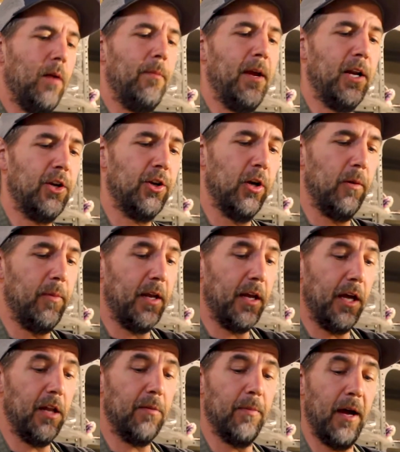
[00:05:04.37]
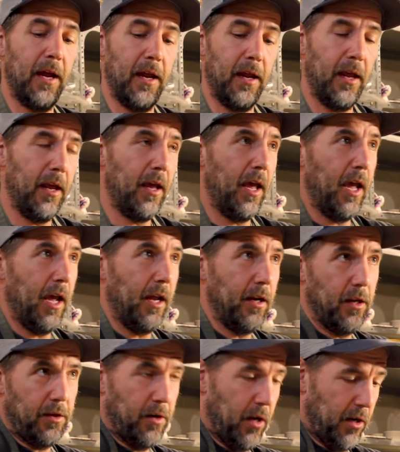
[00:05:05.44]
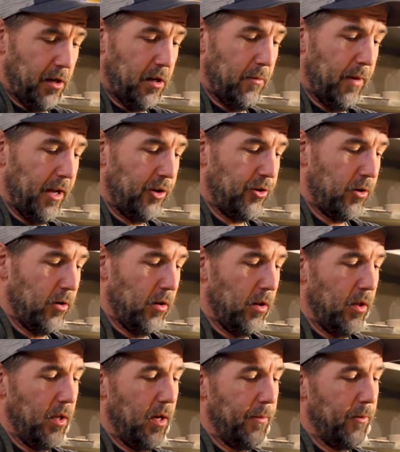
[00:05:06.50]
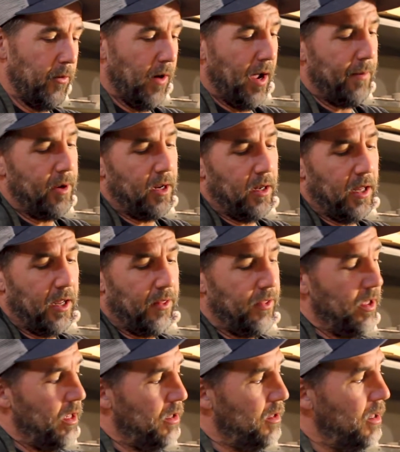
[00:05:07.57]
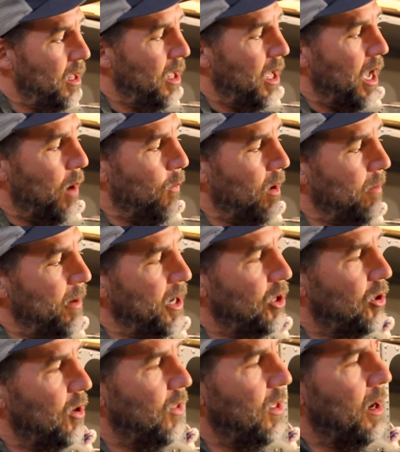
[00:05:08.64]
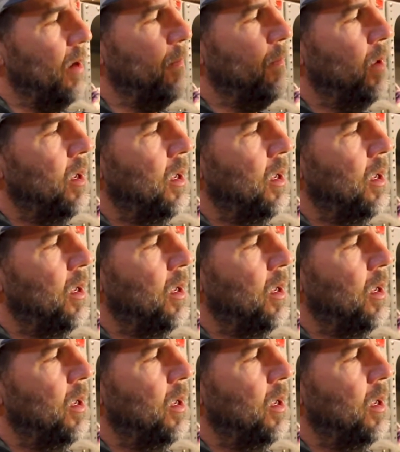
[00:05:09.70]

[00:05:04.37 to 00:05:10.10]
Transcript: to make sure, because my hand is not symmetrical. I'm grabbing it like this. I want to make sure that